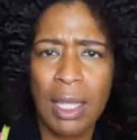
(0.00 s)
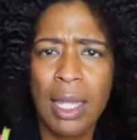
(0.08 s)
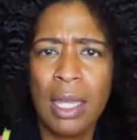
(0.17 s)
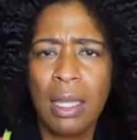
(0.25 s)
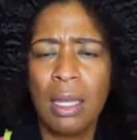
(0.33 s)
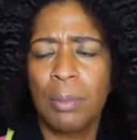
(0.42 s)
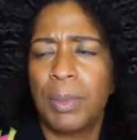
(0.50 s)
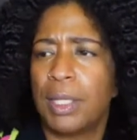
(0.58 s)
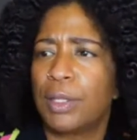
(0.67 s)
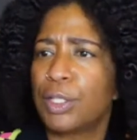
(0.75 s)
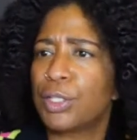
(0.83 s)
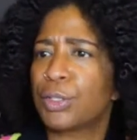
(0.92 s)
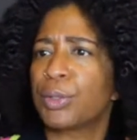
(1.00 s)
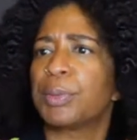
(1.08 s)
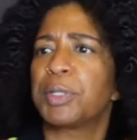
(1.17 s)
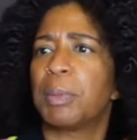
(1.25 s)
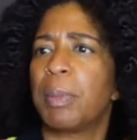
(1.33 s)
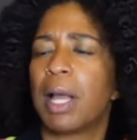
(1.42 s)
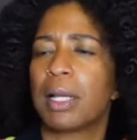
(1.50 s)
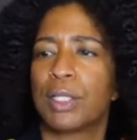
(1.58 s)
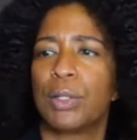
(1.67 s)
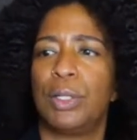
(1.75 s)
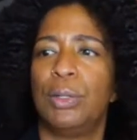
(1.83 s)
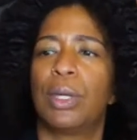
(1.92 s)
um, in the description box
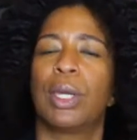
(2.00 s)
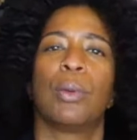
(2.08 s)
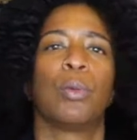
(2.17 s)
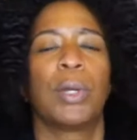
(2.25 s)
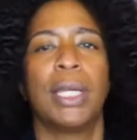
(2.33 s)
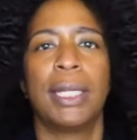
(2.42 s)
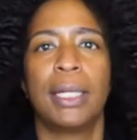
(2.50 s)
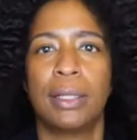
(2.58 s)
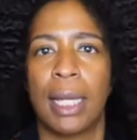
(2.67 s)
so you can read it,